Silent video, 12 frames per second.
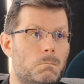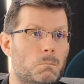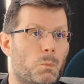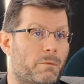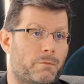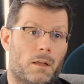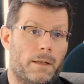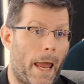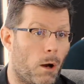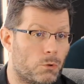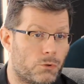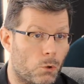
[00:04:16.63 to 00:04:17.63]
We've done
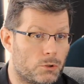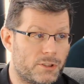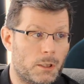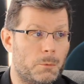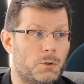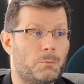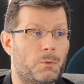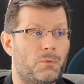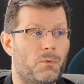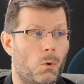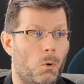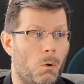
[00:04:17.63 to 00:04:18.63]
outdoor cinemas
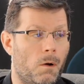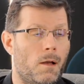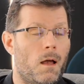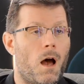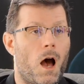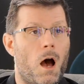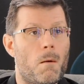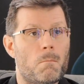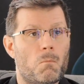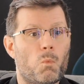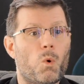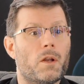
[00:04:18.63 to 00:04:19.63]
before.
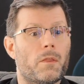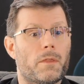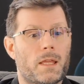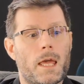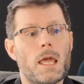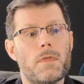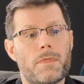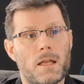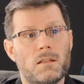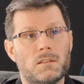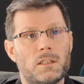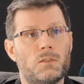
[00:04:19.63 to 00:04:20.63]
One of the key
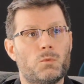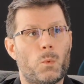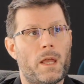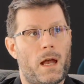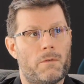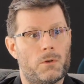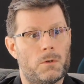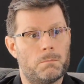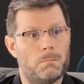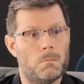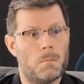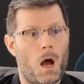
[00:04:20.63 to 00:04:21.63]
things is we have a
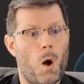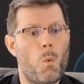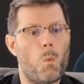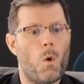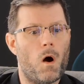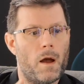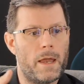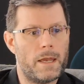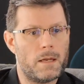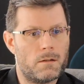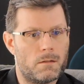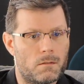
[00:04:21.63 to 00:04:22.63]

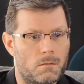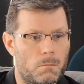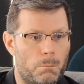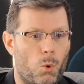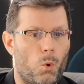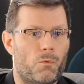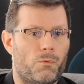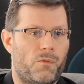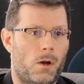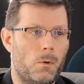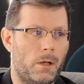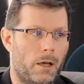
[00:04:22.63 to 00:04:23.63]
wide
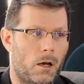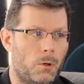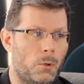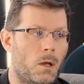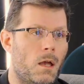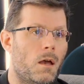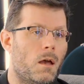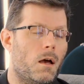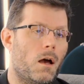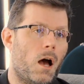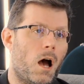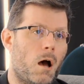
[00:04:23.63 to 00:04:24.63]
portfolio,
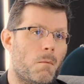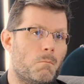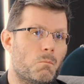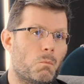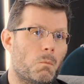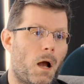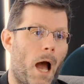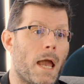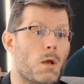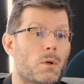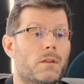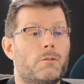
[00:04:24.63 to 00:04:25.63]

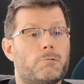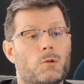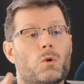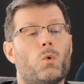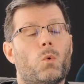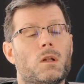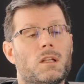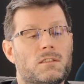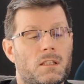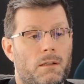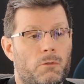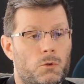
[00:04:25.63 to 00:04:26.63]
with different
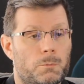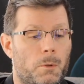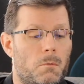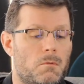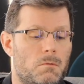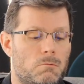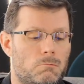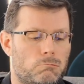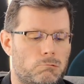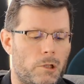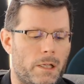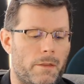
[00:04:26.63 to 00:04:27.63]
quality levels, but
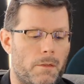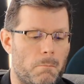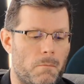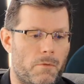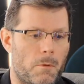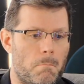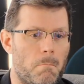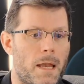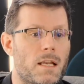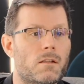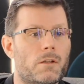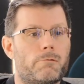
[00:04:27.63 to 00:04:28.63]
really the
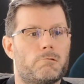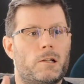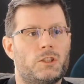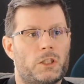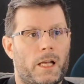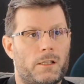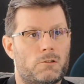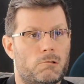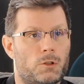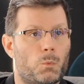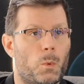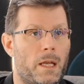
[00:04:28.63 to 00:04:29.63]
main differentiator
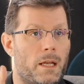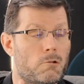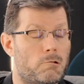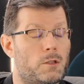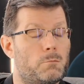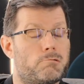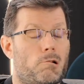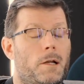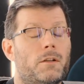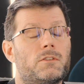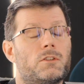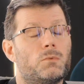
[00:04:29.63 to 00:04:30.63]
is we increase
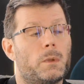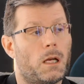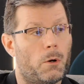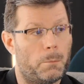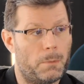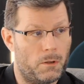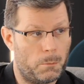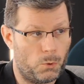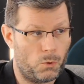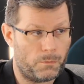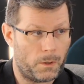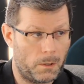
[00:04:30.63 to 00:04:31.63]
brightness as we go up in the
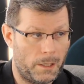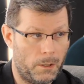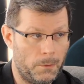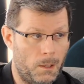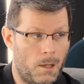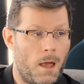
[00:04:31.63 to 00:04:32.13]
portfolio.